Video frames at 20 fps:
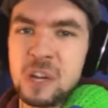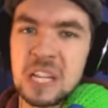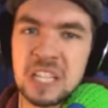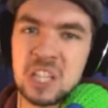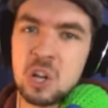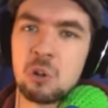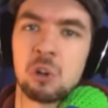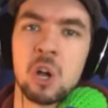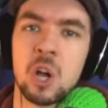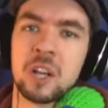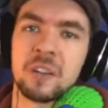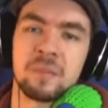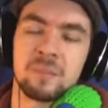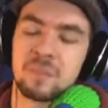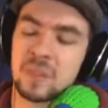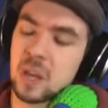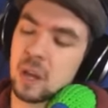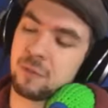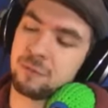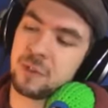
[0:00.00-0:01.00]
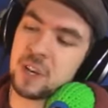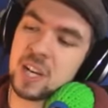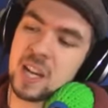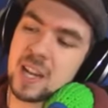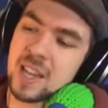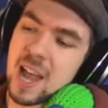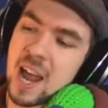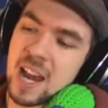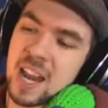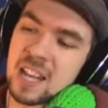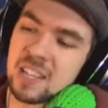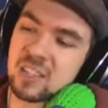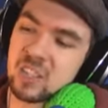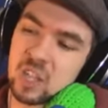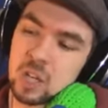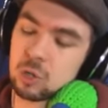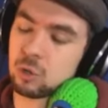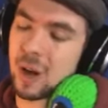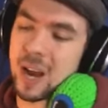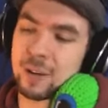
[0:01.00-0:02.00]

you feel so good. If you need that instant